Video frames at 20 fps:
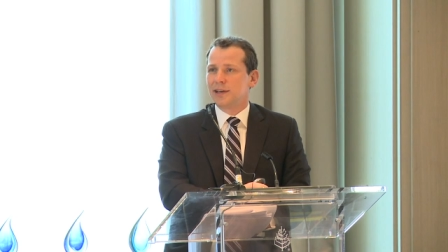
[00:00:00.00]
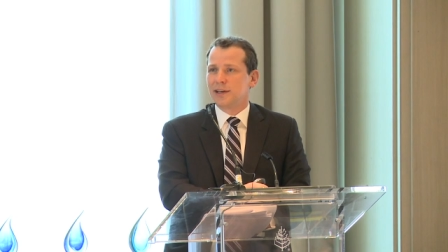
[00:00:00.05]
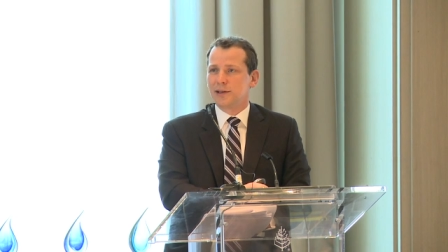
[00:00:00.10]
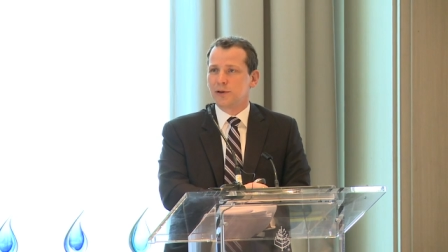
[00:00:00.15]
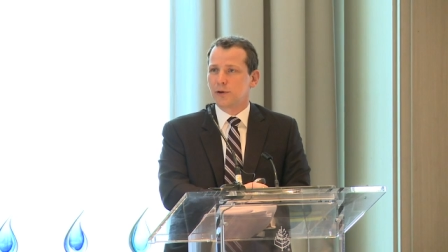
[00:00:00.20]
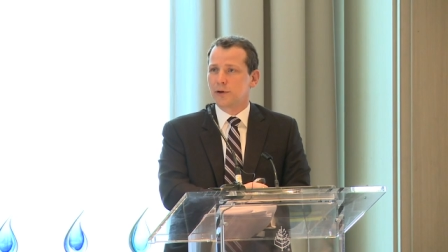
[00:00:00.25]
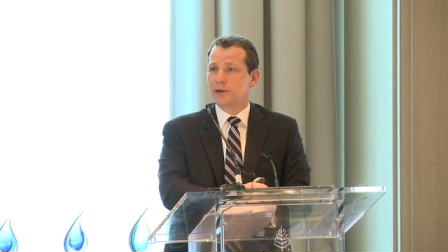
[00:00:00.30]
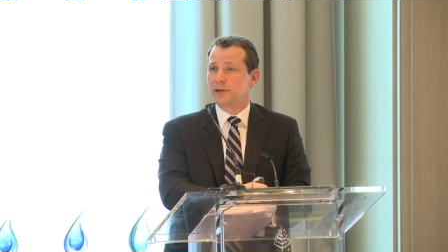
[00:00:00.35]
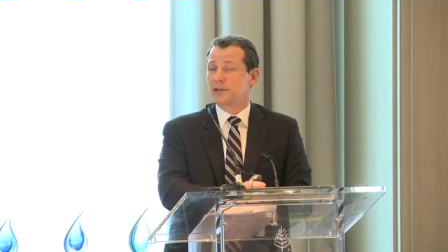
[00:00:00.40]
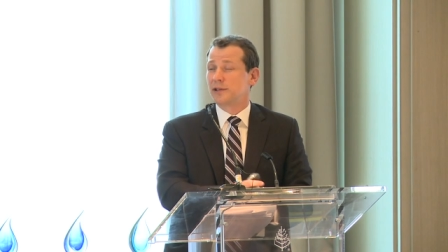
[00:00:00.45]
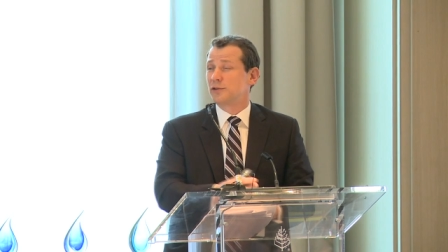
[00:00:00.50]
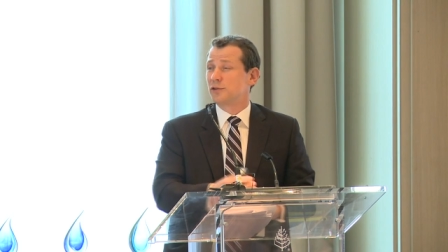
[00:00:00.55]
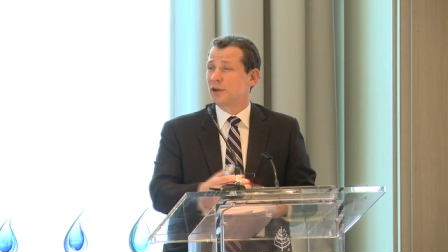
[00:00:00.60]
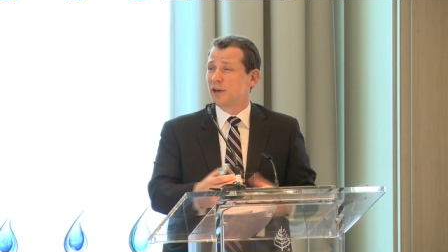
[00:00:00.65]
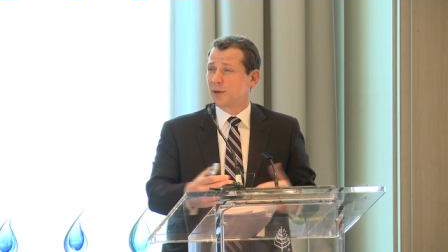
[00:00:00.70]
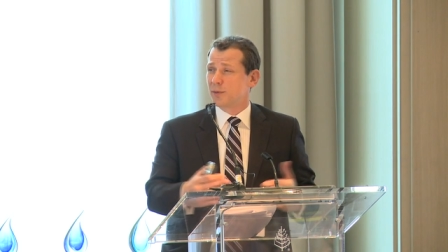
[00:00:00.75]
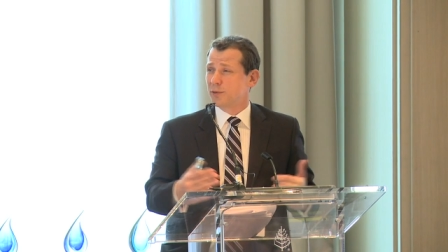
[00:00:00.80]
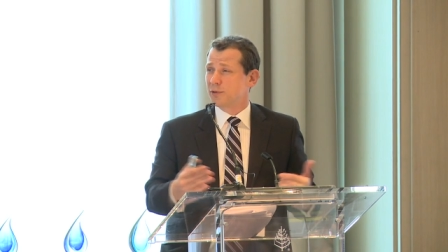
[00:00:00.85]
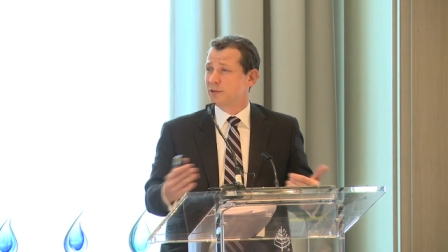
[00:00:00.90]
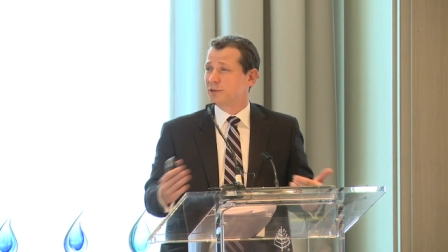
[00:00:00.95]
in order to
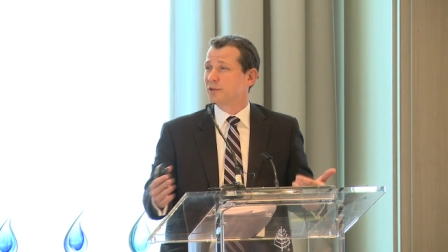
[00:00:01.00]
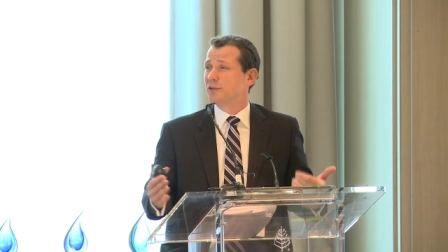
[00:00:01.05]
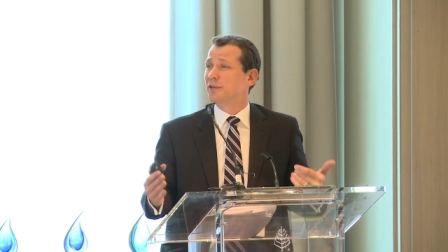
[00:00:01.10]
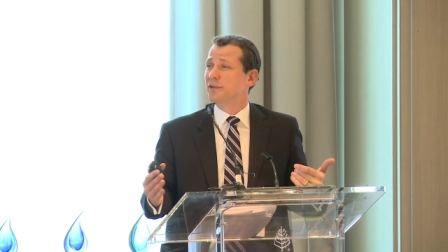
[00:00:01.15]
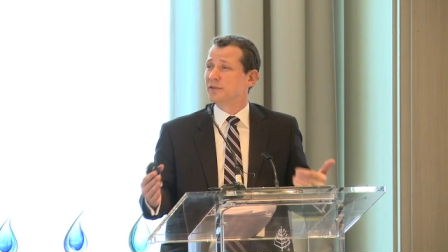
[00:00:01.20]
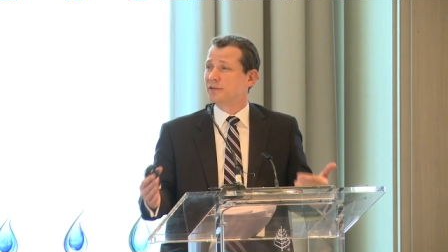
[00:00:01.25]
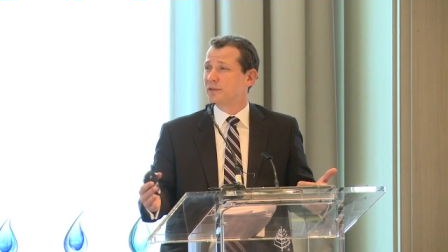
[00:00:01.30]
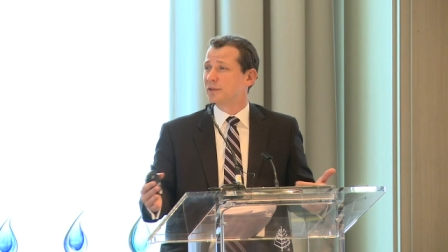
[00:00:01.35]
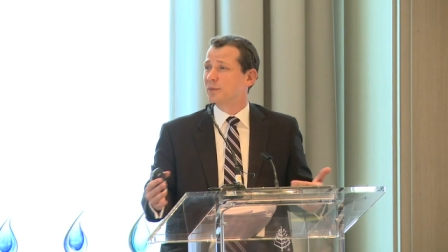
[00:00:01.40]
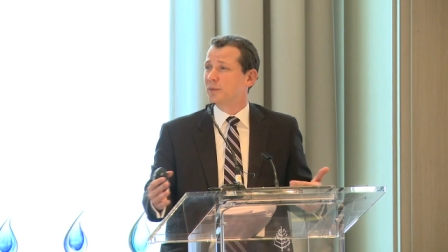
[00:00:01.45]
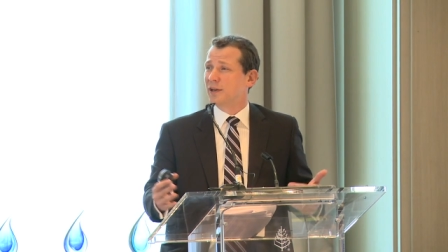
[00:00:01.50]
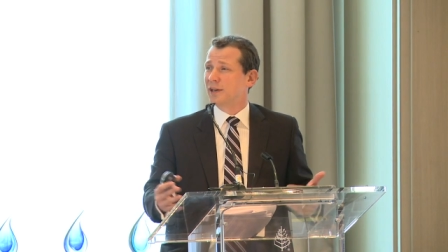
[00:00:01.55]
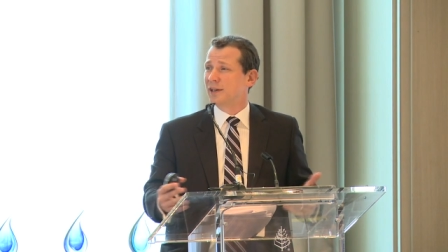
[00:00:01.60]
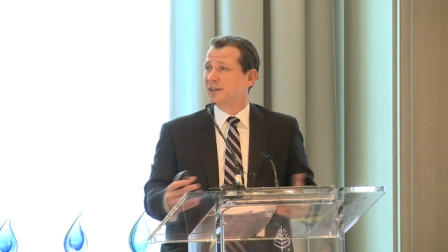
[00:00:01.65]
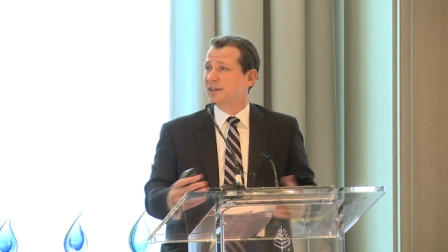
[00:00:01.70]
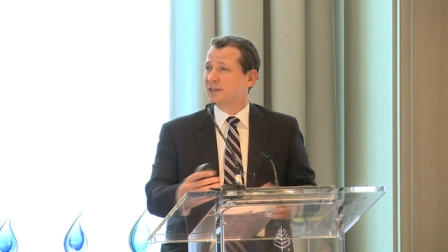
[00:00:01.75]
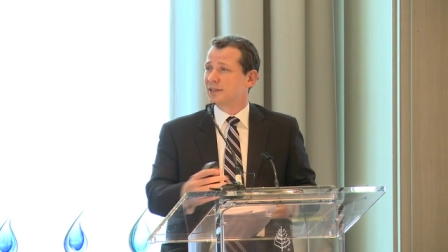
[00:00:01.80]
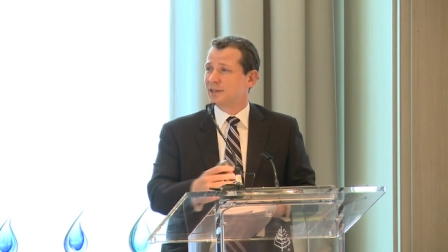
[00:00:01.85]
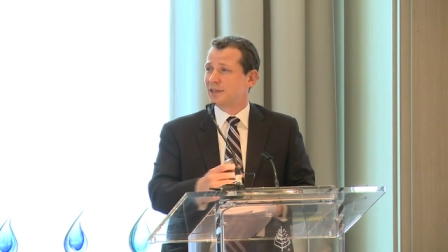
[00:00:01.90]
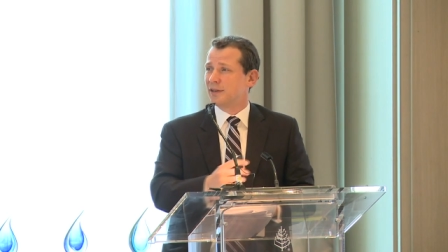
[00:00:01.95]
try to preserve the
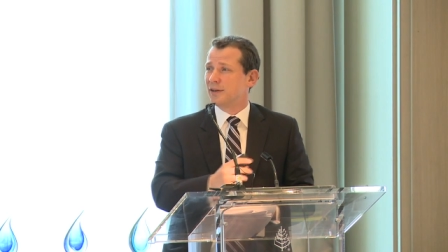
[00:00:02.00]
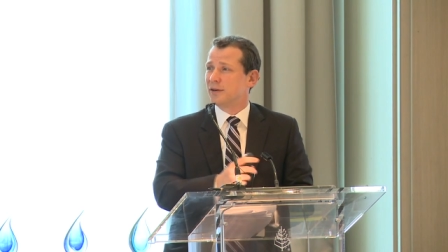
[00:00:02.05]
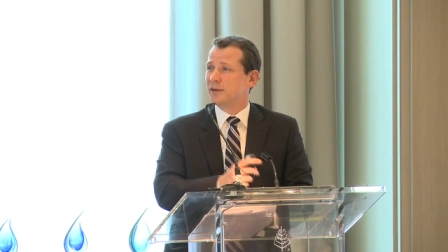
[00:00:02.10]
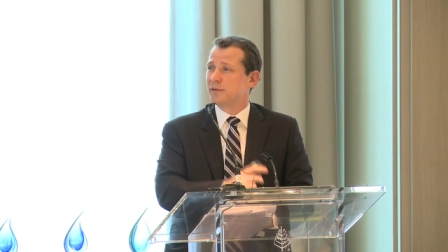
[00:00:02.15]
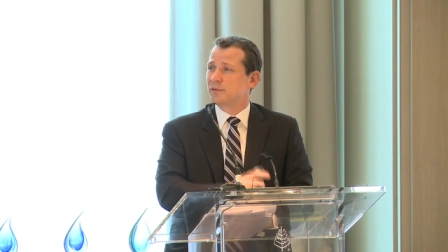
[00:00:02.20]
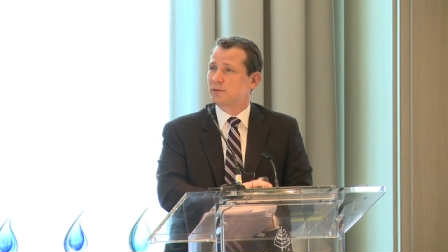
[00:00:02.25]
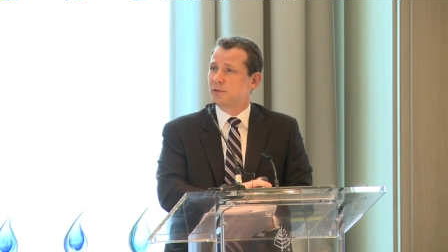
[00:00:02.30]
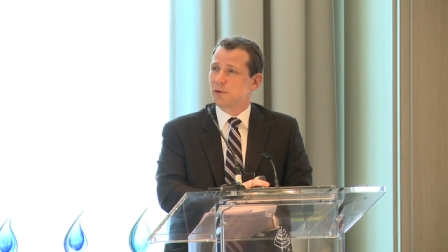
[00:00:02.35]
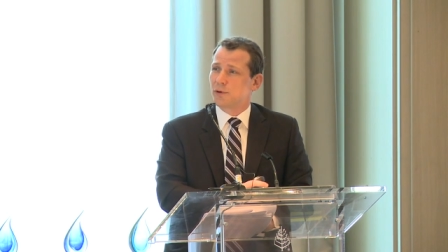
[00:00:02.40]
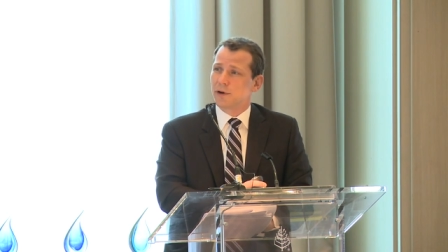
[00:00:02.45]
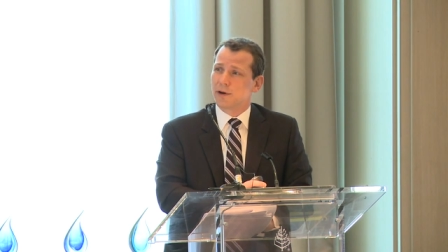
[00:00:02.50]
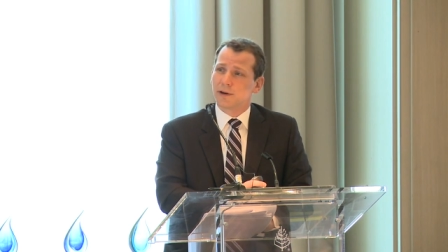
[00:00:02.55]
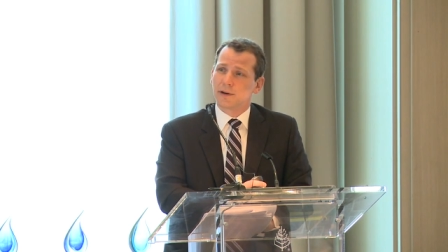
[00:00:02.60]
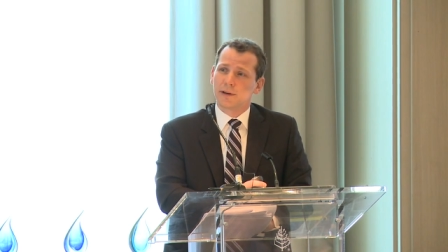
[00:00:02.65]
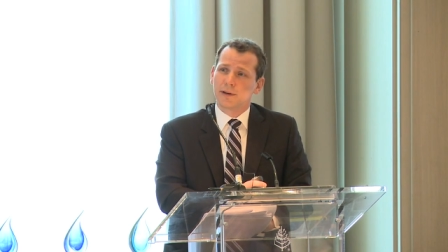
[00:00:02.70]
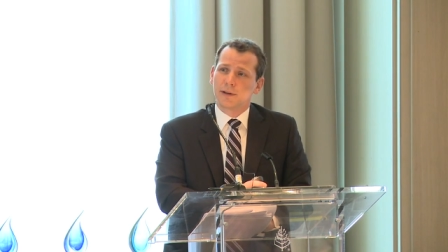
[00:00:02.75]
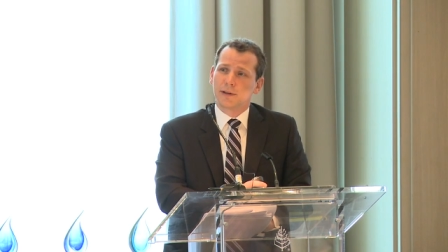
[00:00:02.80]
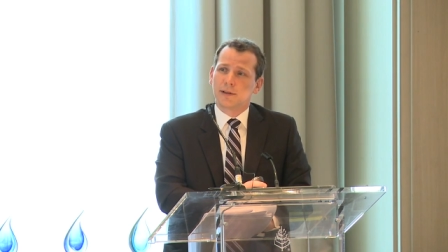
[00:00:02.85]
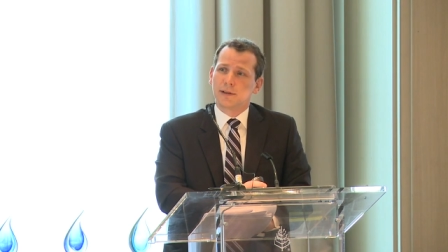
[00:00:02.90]
money that's there for